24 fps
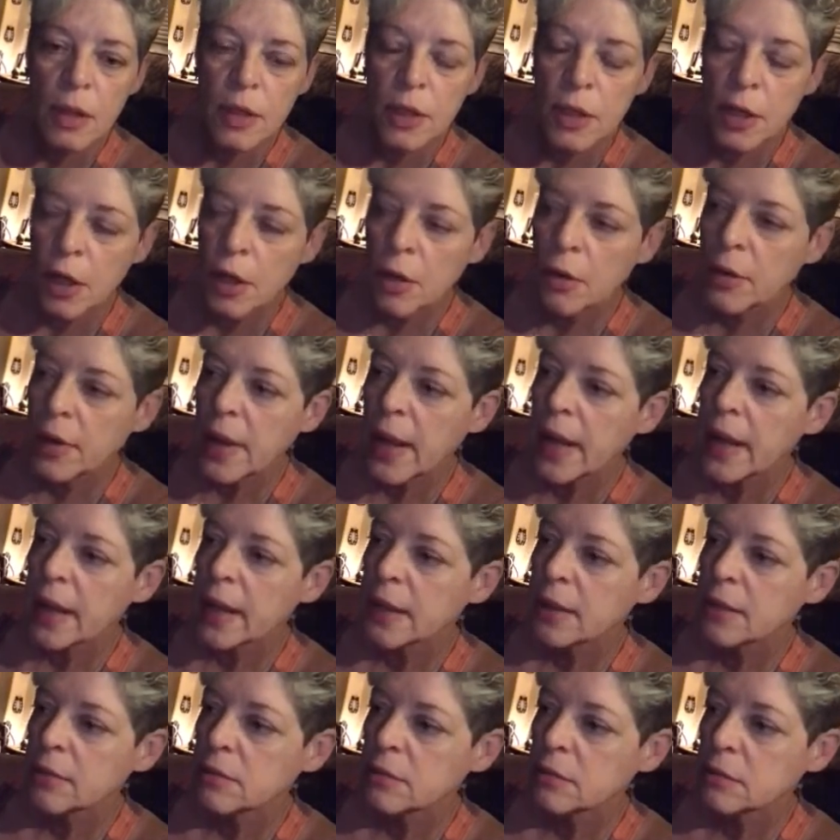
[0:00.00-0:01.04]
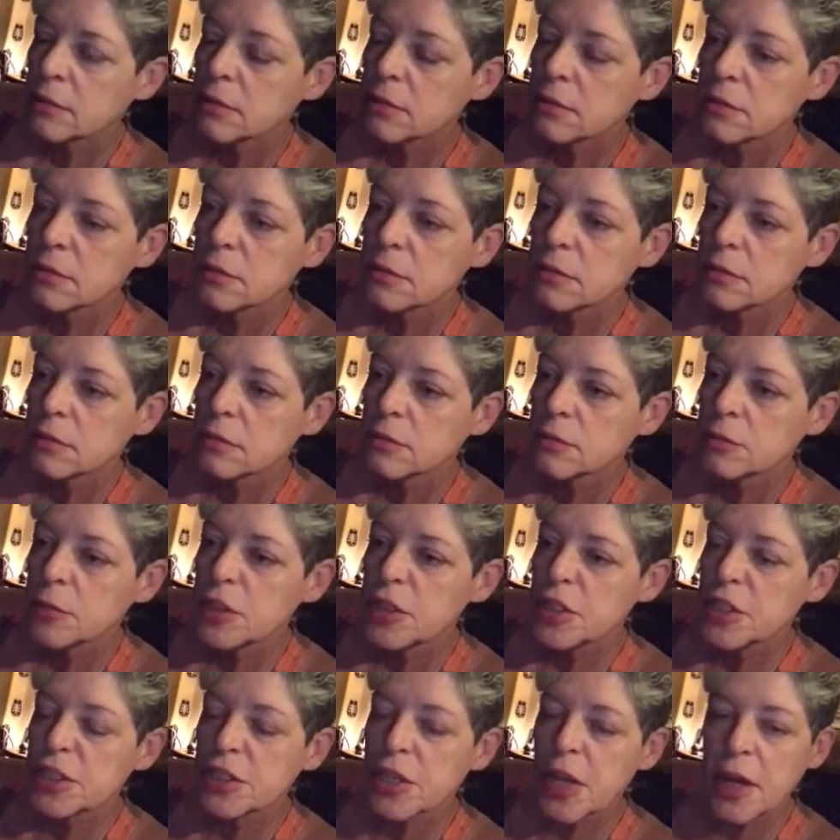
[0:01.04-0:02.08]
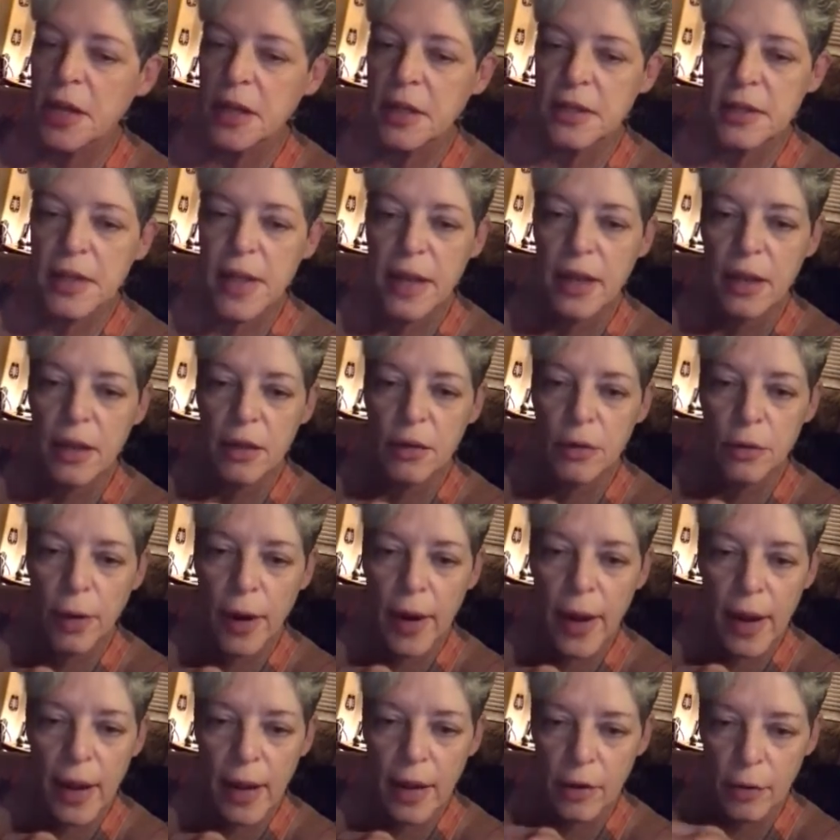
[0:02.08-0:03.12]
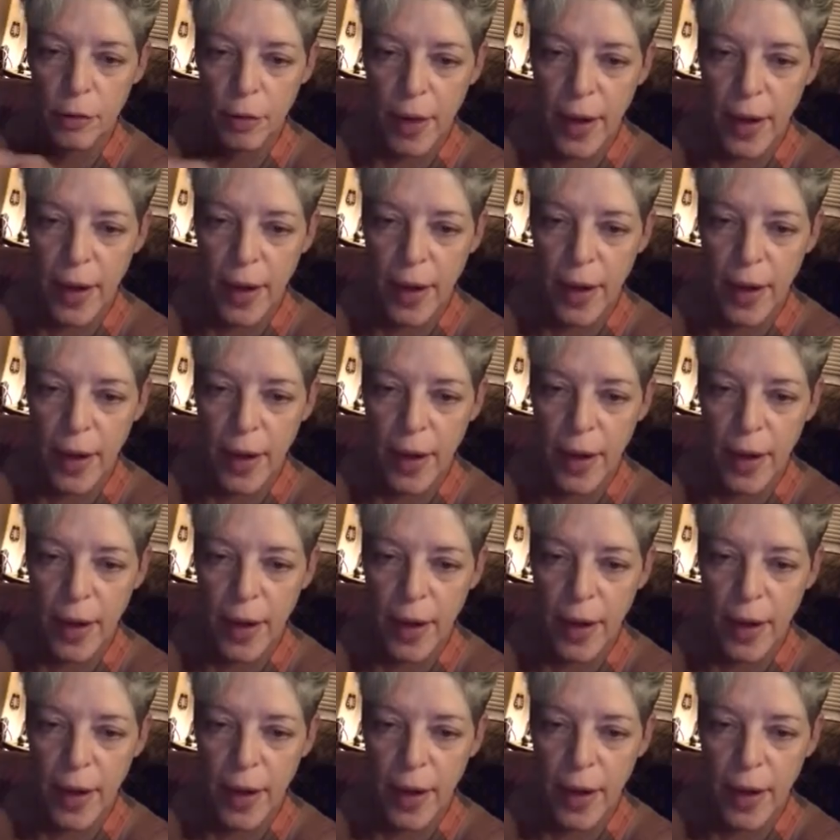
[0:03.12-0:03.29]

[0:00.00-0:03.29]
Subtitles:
You know, and we just got to take a grip,